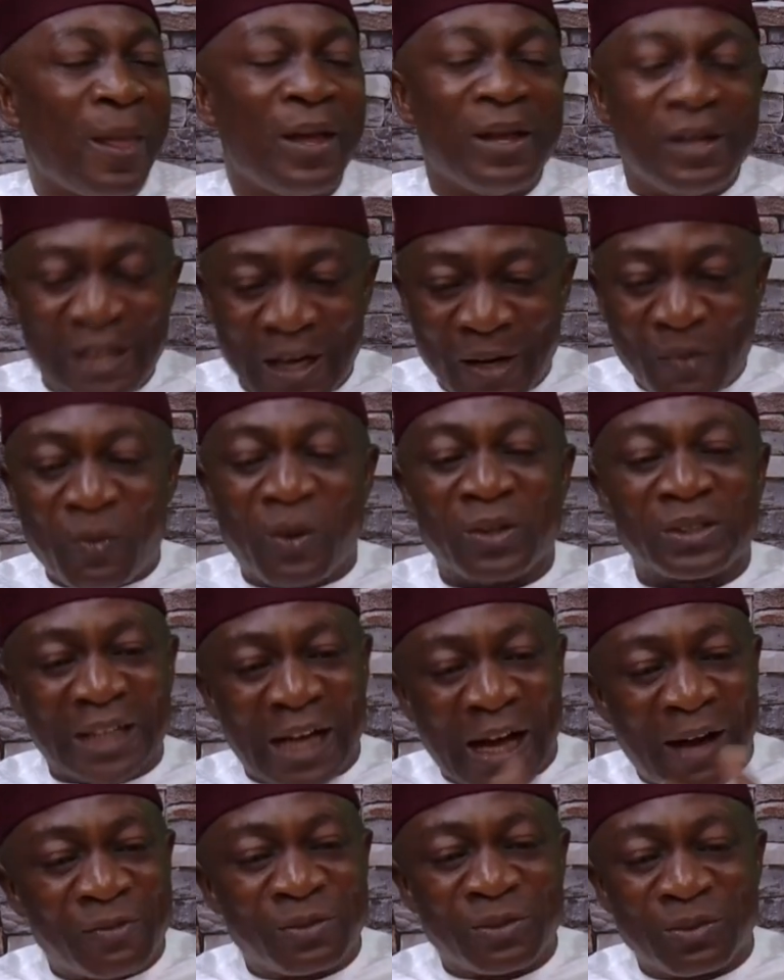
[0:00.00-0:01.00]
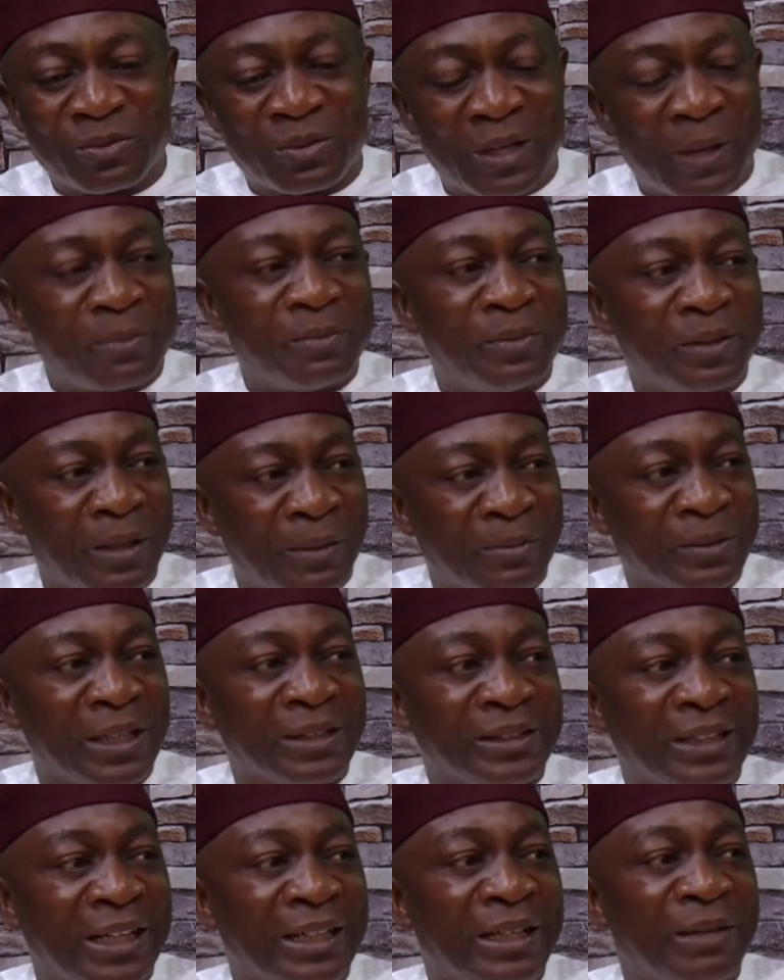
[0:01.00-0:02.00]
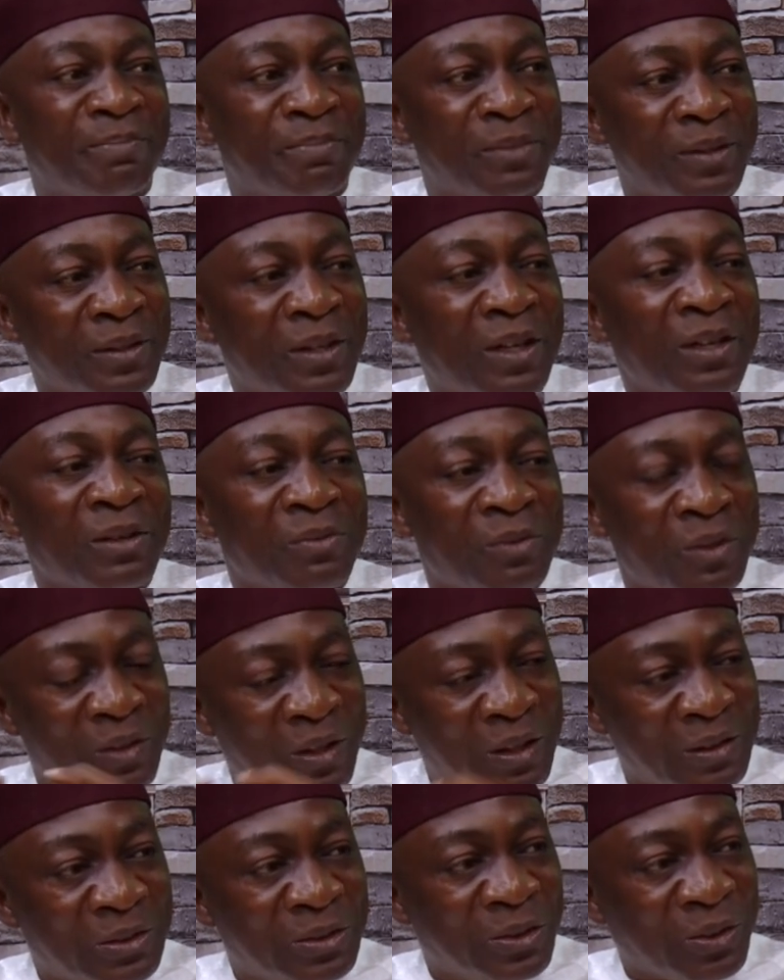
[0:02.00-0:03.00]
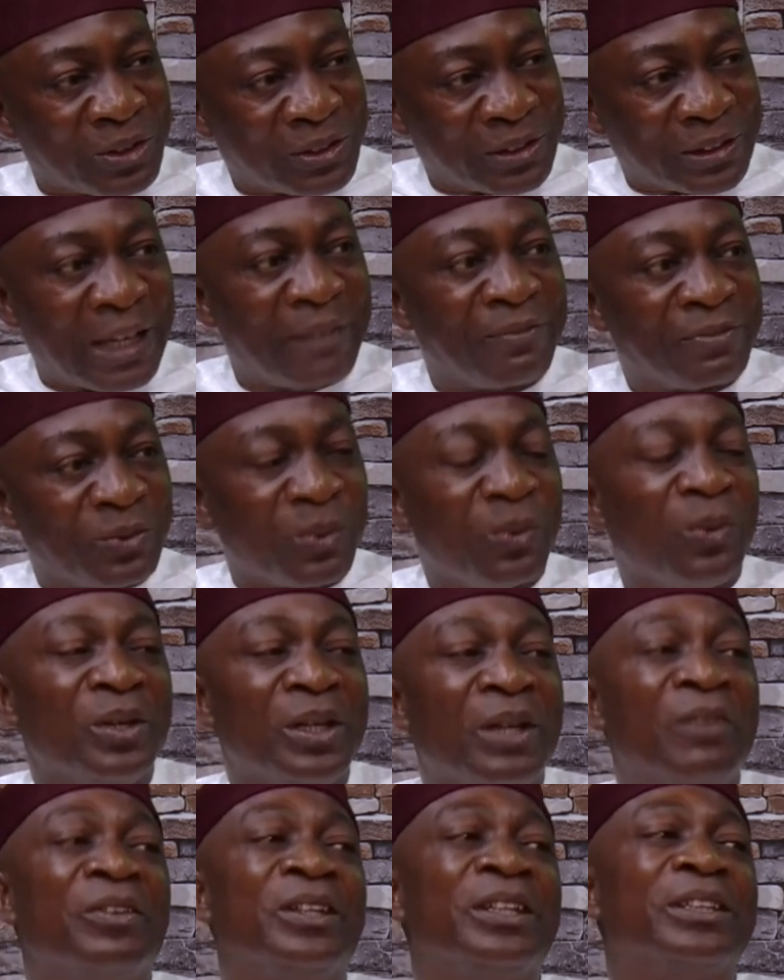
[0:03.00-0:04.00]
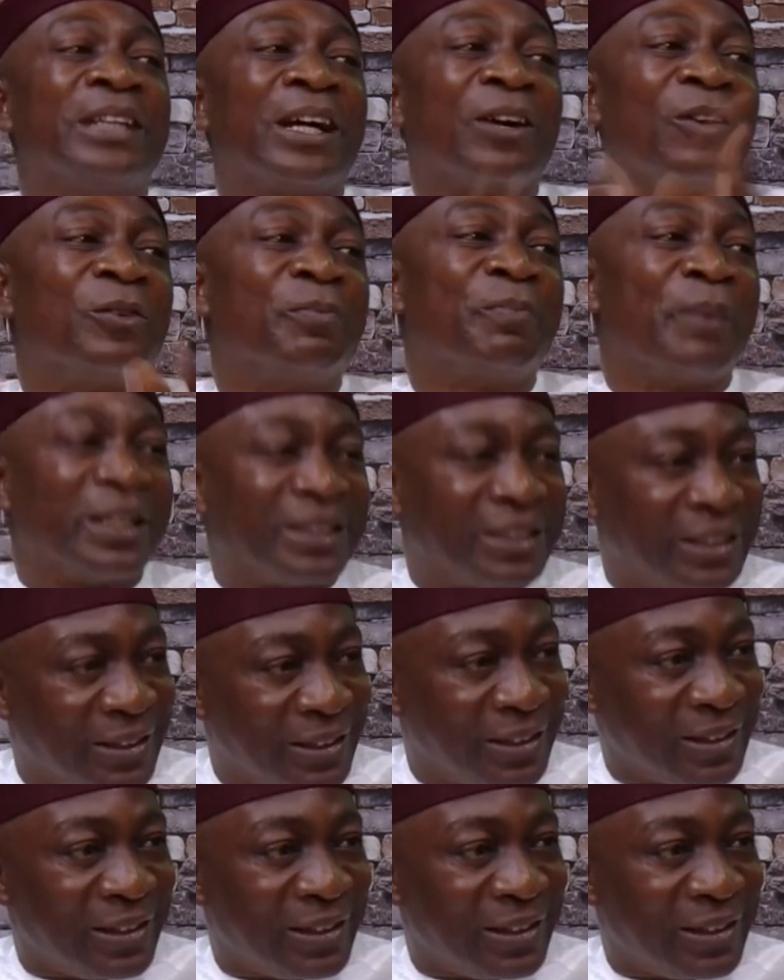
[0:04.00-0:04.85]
then what have you rep represented yourself to even the second party